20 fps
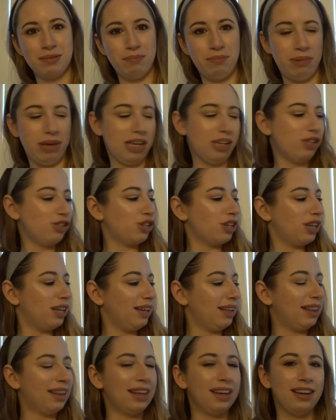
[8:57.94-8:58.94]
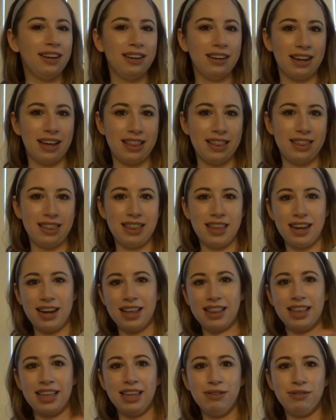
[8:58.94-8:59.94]
beach kit there. And I
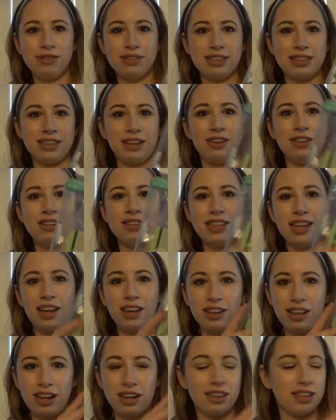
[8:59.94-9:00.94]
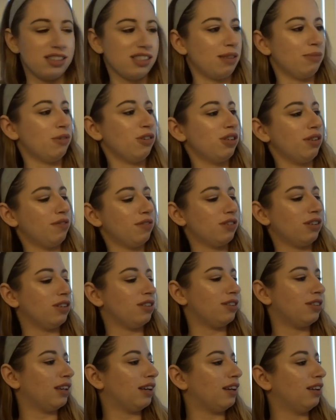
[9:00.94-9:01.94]
think it was on sale. A lot of the summer stuff was on
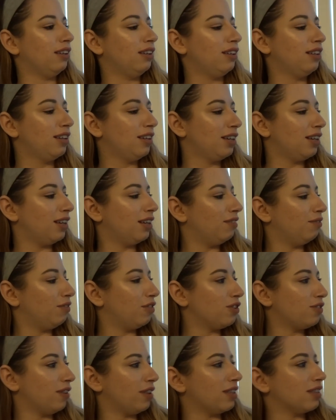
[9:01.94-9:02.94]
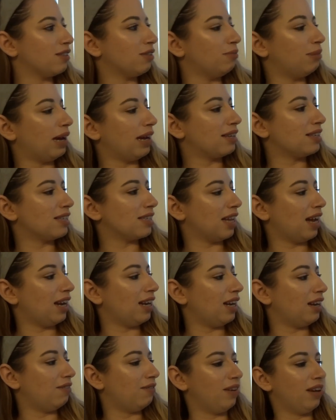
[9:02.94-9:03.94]
sale. First of all, this little bag says, I
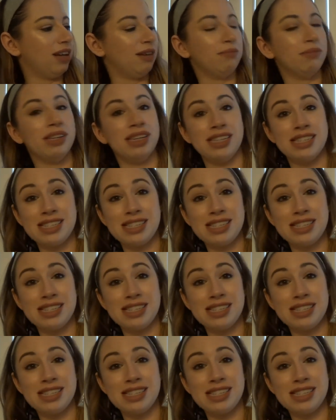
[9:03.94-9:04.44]
need vitamin